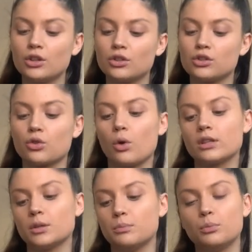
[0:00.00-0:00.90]

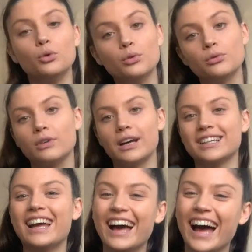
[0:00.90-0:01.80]
Squatter Poof. I
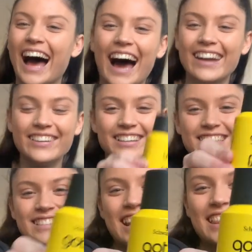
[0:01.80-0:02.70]
don't know how to
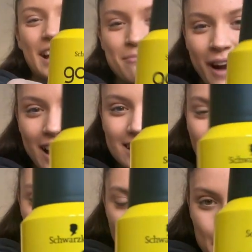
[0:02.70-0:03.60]
say that brand,
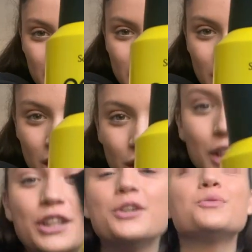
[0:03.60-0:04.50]
but the
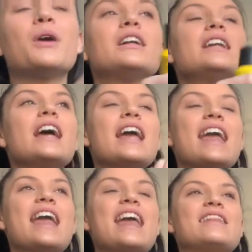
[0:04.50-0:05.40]
glued one,
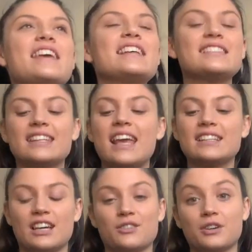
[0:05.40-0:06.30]
this is
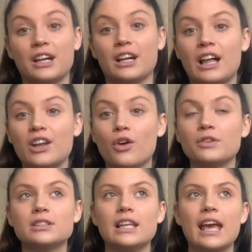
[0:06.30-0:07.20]
unreal. And
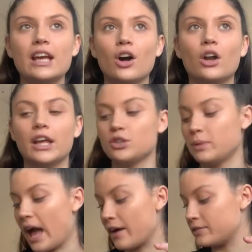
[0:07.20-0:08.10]
obviously in college we
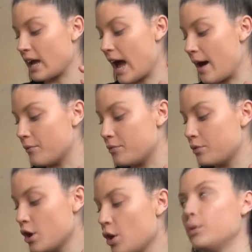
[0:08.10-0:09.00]
have to have,
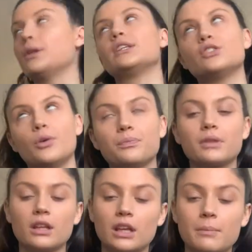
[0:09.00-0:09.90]
well, it's not
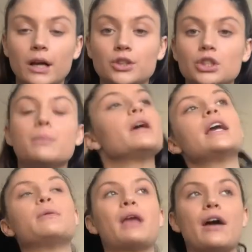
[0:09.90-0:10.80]
compulsory, but
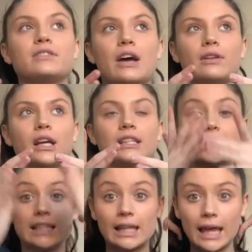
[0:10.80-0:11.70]
we have to have like a
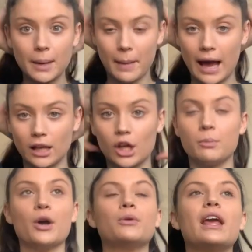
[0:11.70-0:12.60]
slick back low
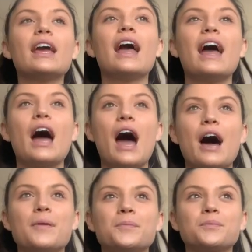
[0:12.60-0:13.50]
pony,
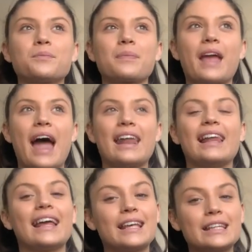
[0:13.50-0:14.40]
and I
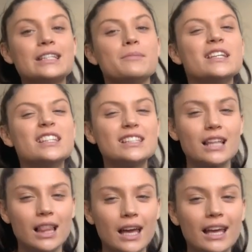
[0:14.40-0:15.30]
like to be
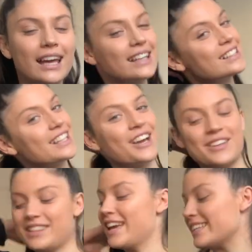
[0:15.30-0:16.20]
slick, so
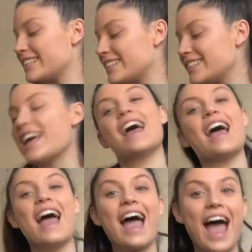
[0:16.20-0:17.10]
this
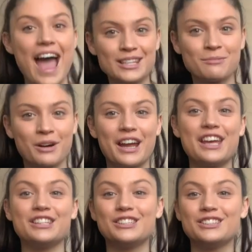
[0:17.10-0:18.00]
hairspray
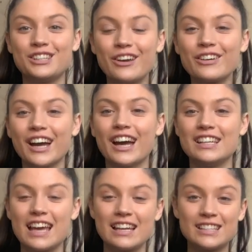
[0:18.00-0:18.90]
is so good,
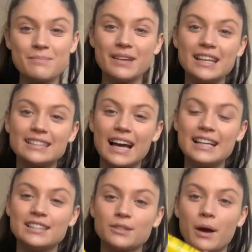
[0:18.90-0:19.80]
and it's a mini
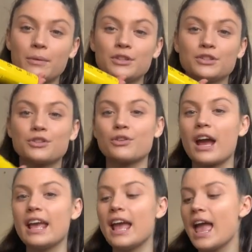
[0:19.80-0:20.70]
size as well, which is
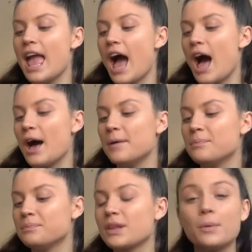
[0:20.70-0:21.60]
great.
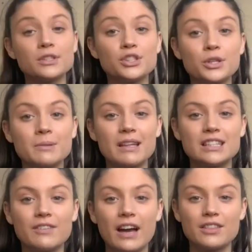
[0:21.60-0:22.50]
It wasn't too
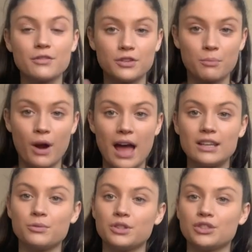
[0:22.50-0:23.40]
expensive either for the
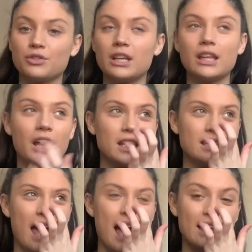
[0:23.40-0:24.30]
brand, which is really good,
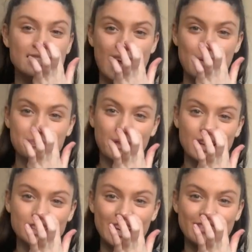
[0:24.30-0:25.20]
and yeah,
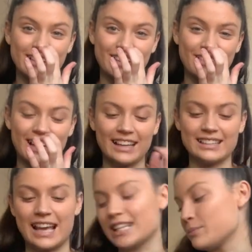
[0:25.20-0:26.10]
so I really really like this
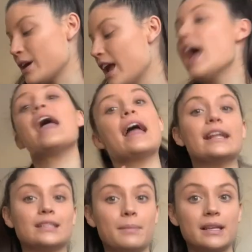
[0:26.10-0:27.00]
hairspray and
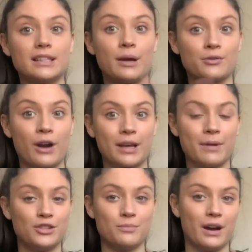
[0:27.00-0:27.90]
it's amazing. I'd
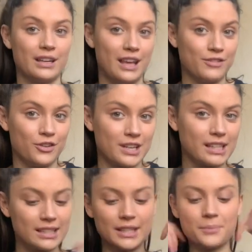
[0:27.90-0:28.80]
recommend you buying it if you're a
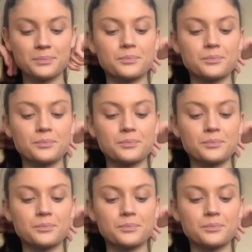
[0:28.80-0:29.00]
dancer.